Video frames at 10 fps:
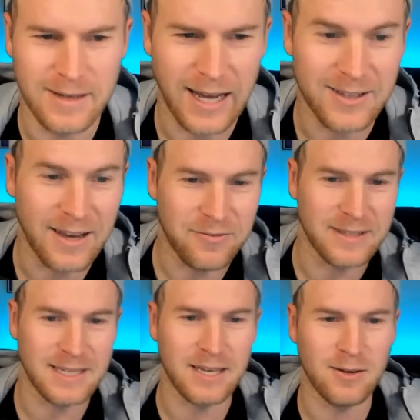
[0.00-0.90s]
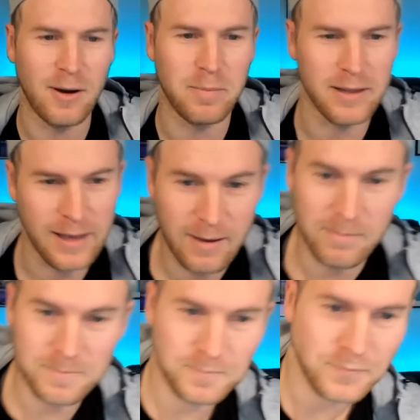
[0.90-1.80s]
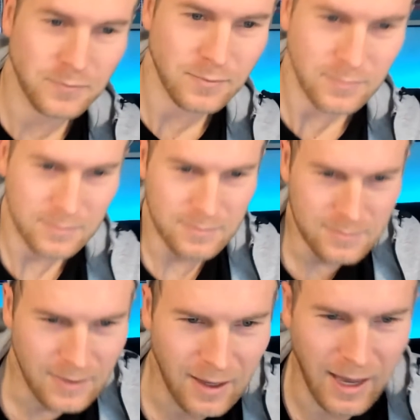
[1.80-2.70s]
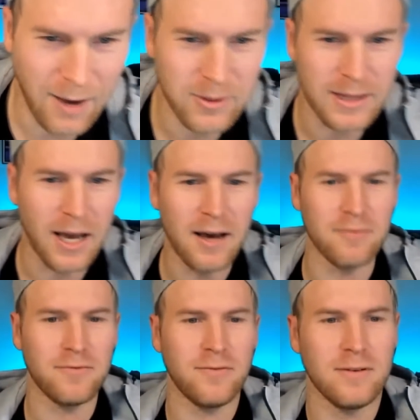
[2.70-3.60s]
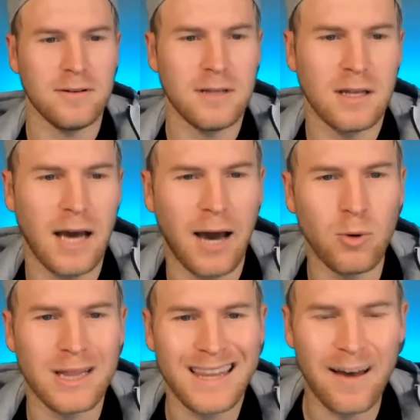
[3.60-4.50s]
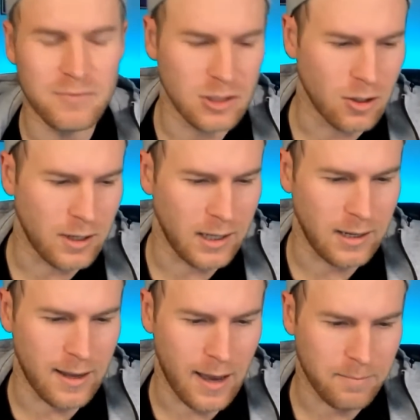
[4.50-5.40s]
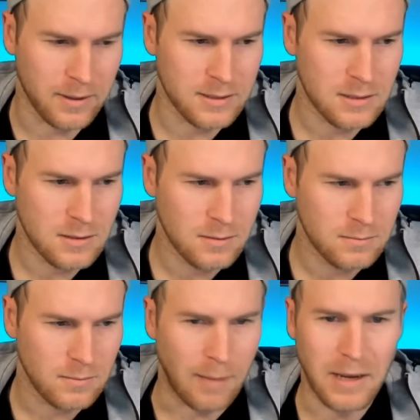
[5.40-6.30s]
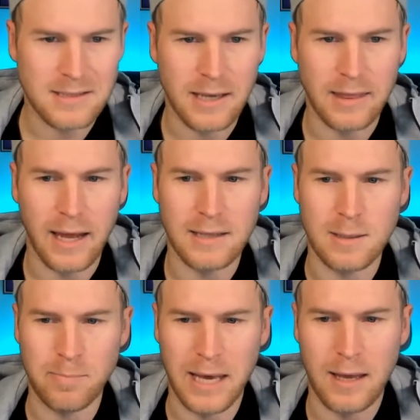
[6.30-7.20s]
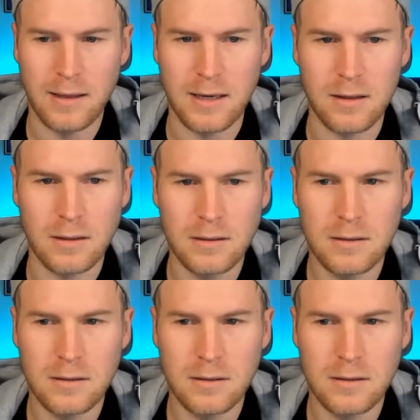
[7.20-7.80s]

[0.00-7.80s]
I'll definitely take you up on that. I would love to go to Indianapolis. I'm not saying that as a bit either.